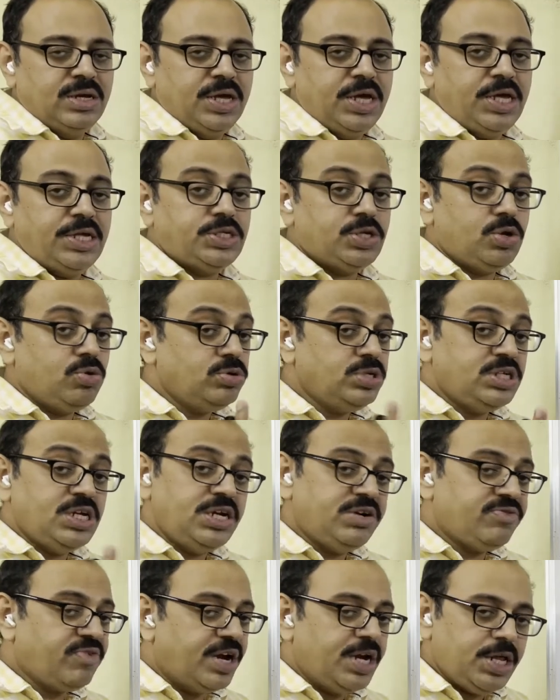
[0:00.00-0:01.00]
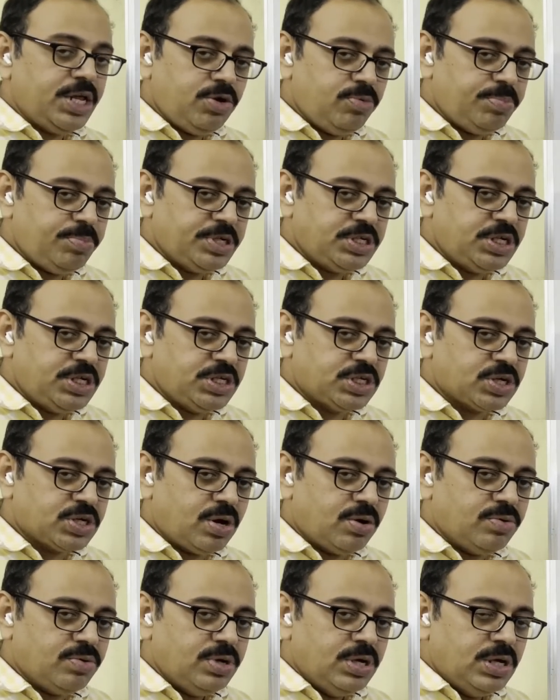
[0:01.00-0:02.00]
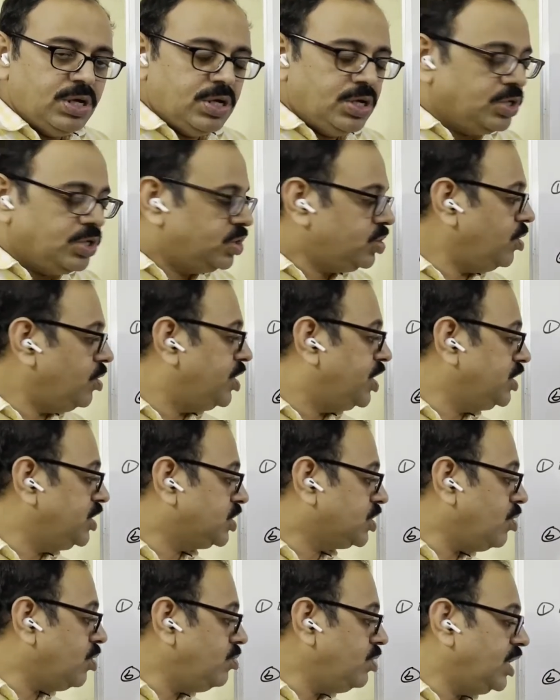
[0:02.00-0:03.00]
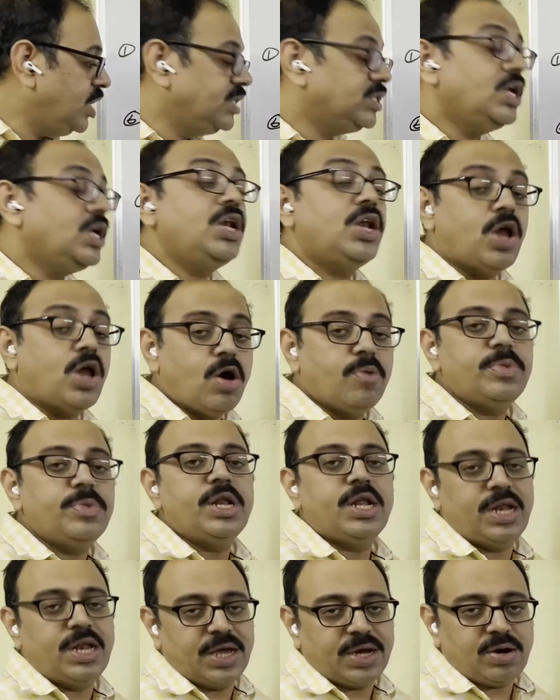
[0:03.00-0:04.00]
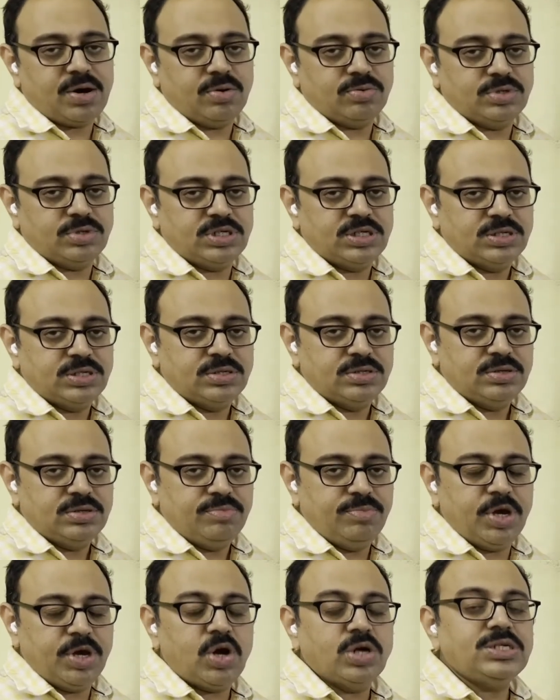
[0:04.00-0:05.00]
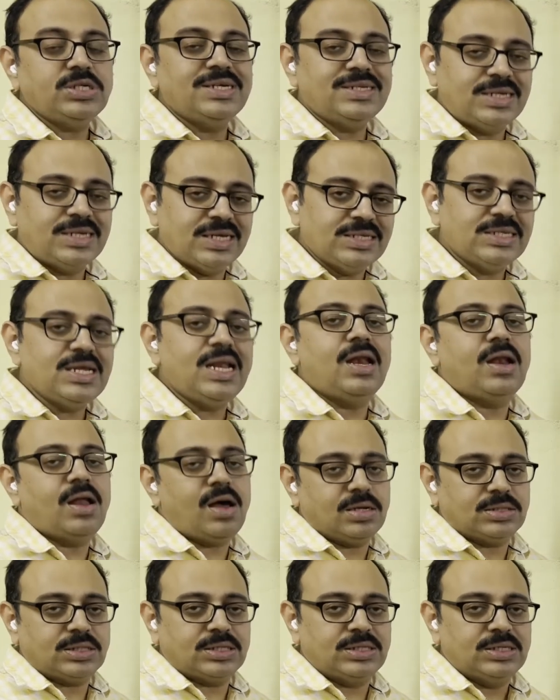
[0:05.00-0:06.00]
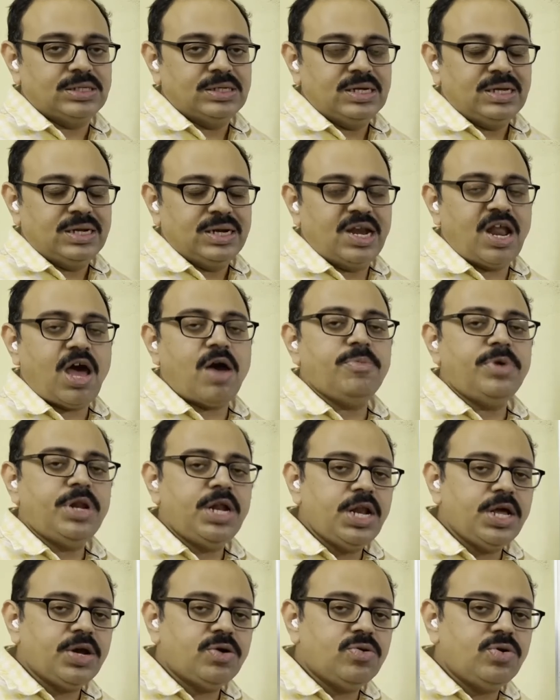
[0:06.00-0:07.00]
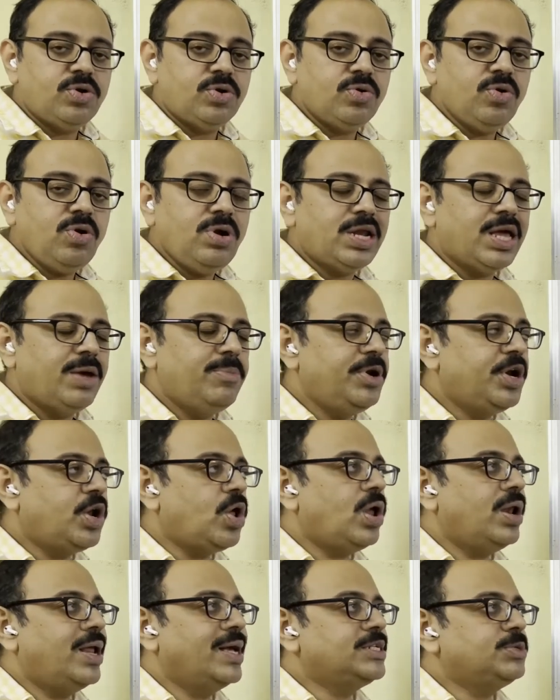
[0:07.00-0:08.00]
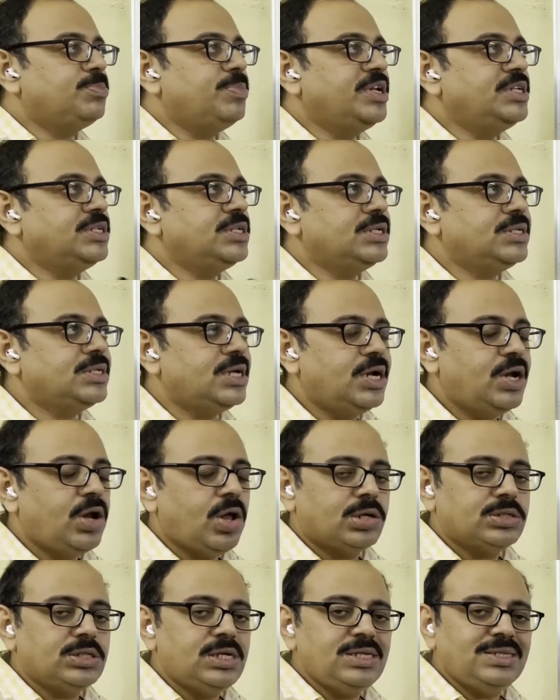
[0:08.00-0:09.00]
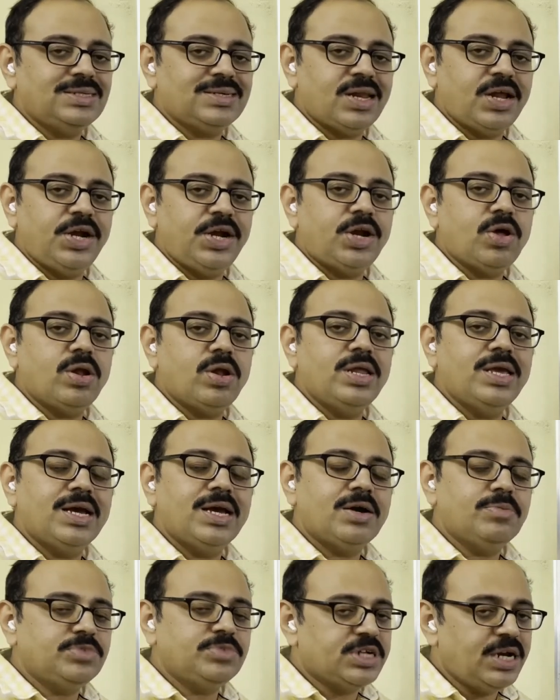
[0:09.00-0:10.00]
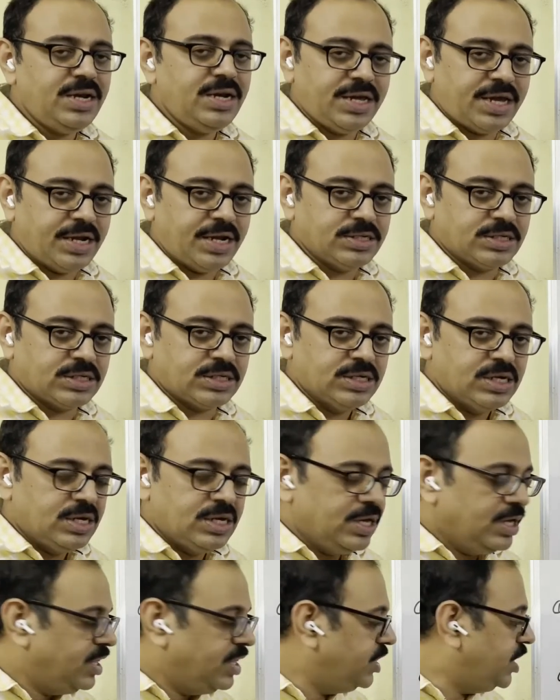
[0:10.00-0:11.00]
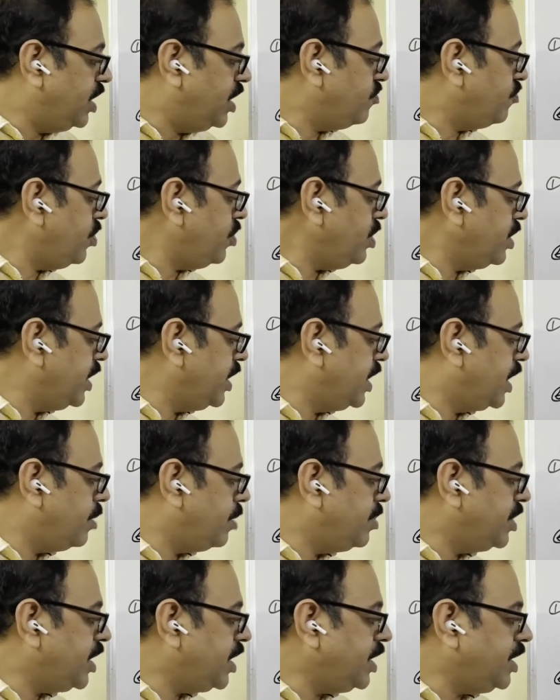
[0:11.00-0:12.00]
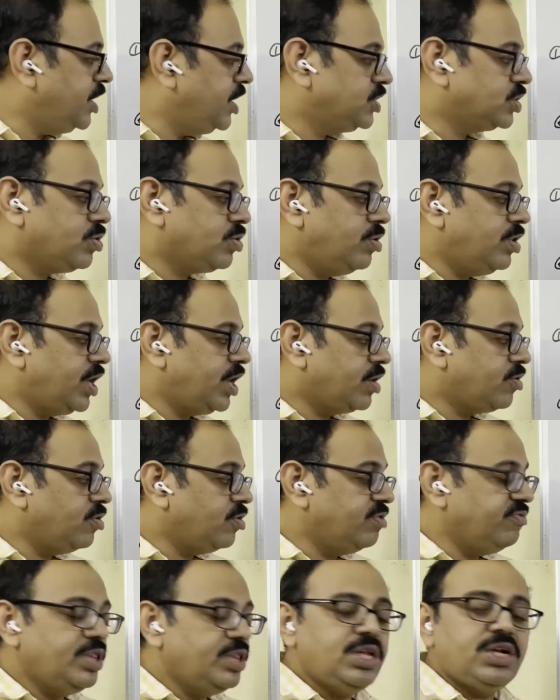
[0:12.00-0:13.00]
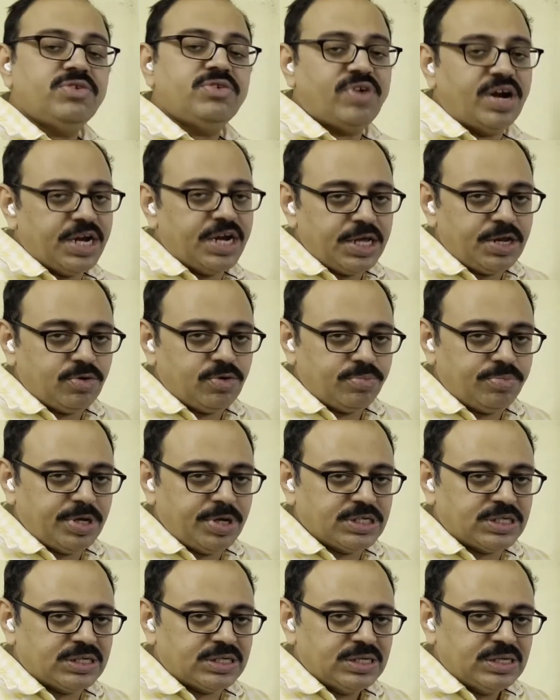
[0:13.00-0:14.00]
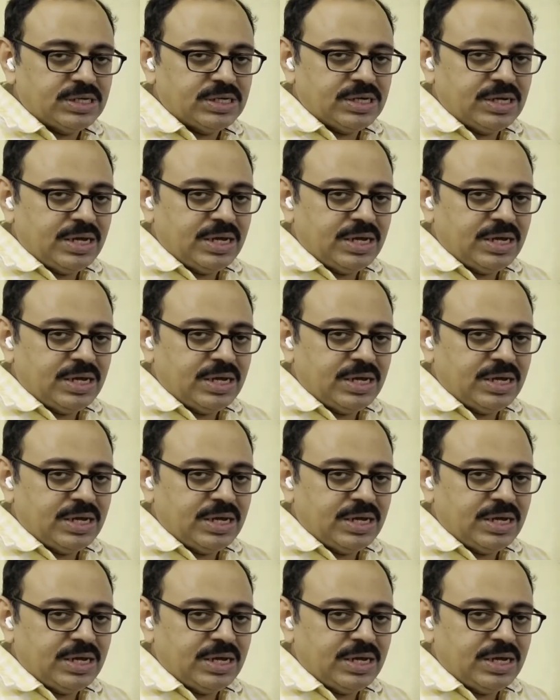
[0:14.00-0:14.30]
He is losing 20 rupees discount. So, discount is a nominal account because it is a loss. Nominal account rule, debit all expenses and losses, credit all incomes and gains. Therefore, he debited discount account with 20 rupees.